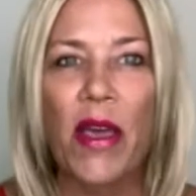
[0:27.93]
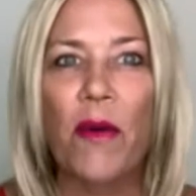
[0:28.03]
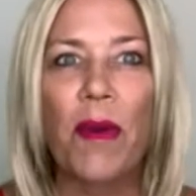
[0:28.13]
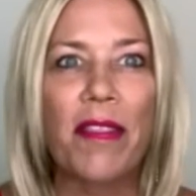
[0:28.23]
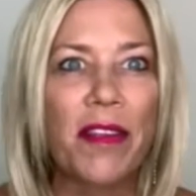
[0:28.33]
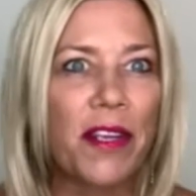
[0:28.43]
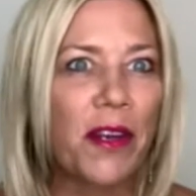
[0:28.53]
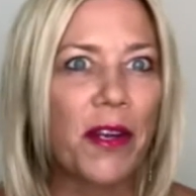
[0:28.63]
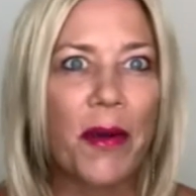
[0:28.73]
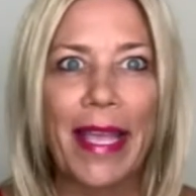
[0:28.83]
whether
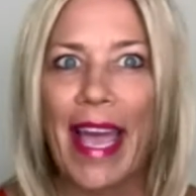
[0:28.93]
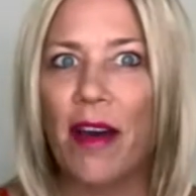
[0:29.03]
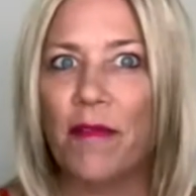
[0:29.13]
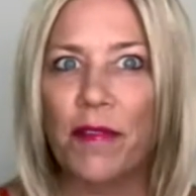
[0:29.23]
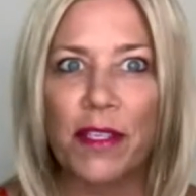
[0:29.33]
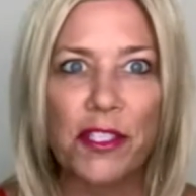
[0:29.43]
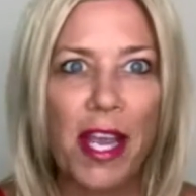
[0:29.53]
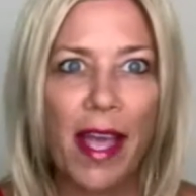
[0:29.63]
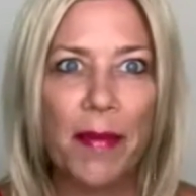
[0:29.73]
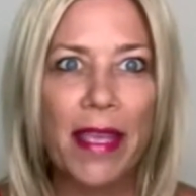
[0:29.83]
you're going out for a job